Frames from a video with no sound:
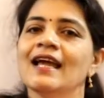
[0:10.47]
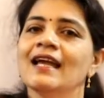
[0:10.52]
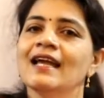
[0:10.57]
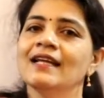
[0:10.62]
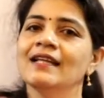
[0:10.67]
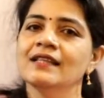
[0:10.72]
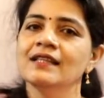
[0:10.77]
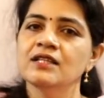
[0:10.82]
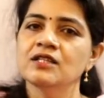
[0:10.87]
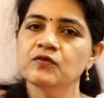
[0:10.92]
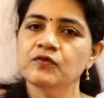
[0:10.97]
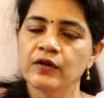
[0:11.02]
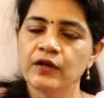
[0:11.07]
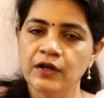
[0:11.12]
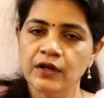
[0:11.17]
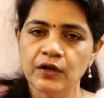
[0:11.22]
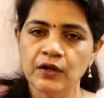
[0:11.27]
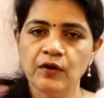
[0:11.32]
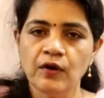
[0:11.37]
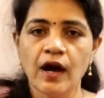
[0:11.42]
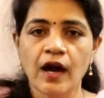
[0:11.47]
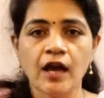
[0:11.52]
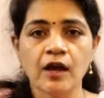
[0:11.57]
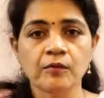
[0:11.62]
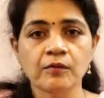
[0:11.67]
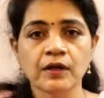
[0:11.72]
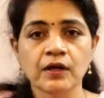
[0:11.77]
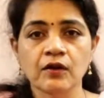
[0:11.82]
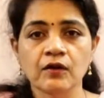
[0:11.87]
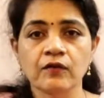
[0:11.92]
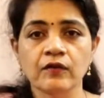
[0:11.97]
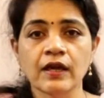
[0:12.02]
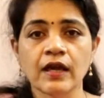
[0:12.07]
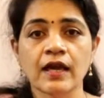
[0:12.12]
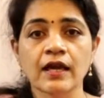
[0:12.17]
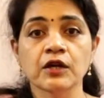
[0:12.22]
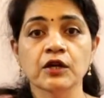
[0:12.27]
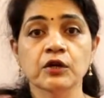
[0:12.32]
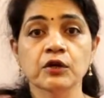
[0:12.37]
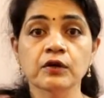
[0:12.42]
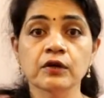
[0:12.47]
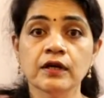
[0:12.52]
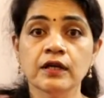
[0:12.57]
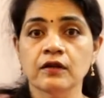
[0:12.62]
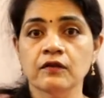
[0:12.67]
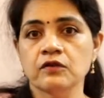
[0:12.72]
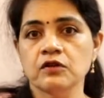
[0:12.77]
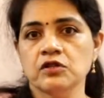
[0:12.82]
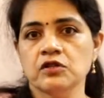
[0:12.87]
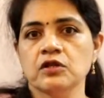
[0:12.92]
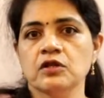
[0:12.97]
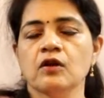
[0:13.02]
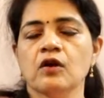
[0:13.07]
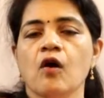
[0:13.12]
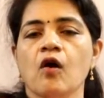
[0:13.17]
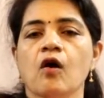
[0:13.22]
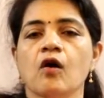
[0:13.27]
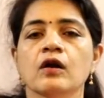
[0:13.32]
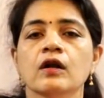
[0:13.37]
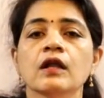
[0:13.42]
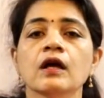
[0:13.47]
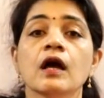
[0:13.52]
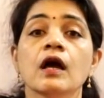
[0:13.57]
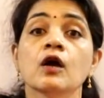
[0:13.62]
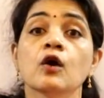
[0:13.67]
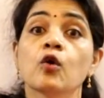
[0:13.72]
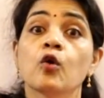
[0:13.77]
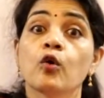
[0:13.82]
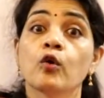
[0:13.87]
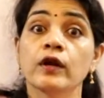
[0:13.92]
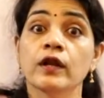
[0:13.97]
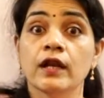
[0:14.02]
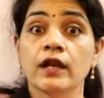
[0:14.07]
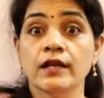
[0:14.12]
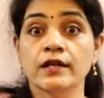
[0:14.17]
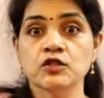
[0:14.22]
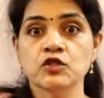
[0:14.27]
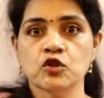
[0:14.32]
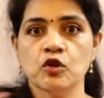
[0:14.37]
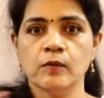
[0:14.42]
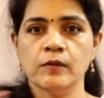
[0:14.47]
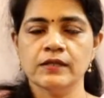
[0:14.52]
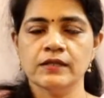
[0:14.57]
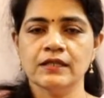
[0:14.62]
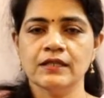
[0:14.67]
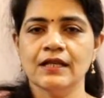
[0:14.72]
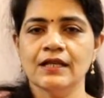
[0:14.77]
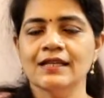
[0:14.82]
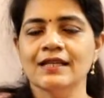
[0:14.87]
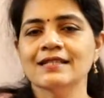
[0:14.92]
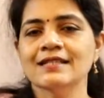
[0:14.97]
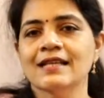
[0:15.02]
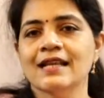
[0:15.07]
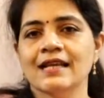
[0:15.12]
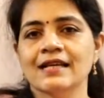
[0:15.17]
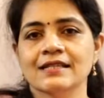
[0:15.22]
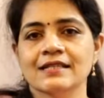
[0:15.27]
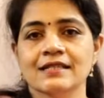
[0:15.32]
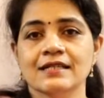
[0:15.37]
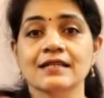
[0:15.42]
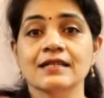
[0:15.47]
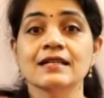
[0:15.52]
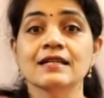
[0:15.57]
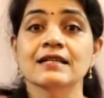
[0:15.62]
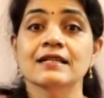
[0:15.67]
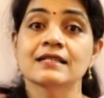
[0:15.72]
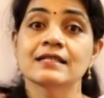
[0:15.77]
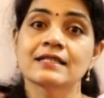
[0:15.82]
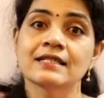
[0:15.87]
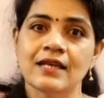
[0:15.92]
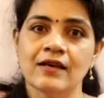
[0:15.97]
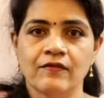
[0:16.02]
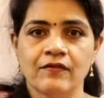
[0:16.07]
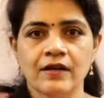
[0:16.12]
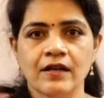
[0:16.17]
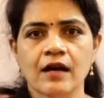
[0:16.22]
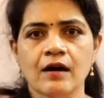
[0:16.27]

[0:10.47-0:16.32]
In this video I am giving a quick revision on coordinate geometry, that is lesson 7.